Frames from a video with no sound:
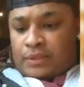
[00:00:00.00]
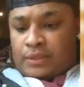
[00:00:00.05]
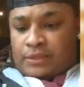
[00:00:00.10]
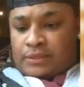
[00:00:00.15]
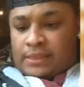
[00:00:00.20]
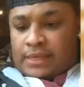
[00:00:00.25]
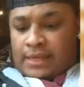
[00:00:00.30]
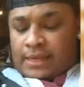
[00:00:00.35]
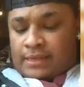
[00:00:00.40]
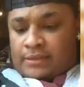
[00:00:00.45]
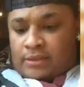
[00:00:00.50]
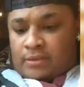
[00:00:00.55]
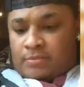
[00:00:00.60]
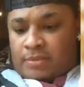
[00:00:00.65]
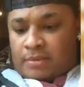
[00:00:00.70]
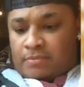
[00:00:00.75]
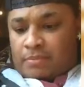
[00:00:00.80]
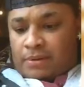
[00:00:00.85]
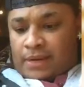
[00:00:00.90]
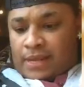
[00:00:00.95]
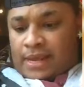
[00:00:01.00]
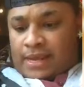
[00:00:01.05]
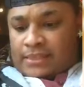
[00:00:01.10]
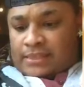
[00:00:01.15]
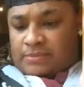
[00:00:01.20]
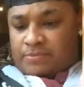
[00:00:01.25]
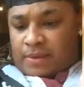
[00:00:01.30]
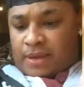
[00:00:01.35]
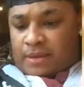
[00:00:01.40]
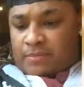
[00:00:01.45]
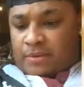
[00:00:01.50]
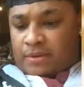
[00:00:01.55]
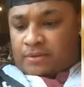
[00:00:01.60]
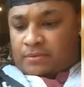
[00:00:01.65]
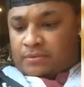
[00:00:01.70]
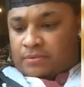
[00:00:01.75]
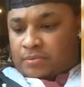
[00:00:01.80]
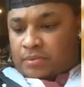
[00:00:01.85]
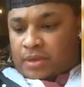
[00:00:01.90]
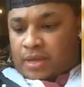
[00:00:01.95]
kids gonna be blessed, baby.
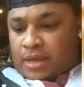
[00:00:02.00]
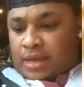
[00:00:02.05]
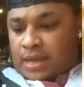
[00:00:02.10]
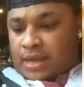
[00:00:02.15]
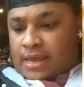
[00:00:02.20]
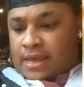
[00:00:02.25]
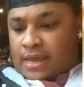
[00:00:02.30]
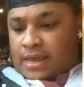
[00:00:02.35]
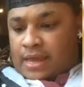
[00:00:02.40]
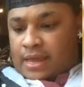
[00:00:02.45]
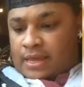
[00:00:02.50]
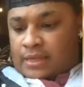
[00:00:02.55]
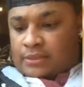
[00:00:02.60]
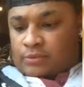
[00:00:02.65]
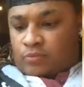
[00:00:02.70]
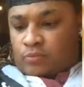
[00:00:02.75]
Yes,